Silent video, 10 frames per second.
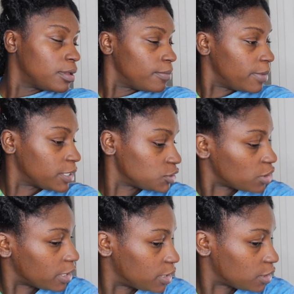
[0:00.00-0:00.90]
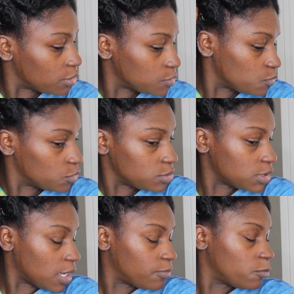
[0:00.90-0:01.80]
making sure I hit those roots.
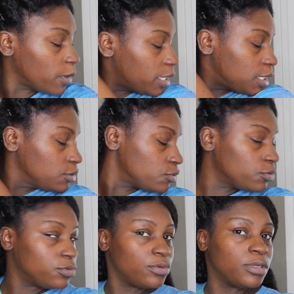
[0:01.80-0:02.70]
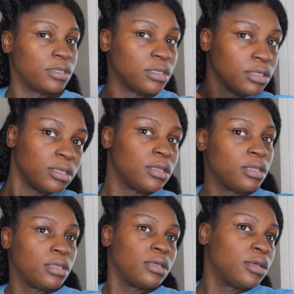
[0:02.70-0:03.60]
I'm raking through
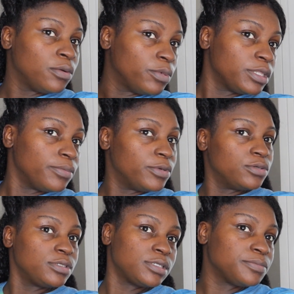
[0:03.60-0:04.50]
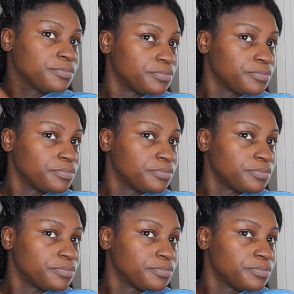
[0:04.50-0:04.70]
with the mousse.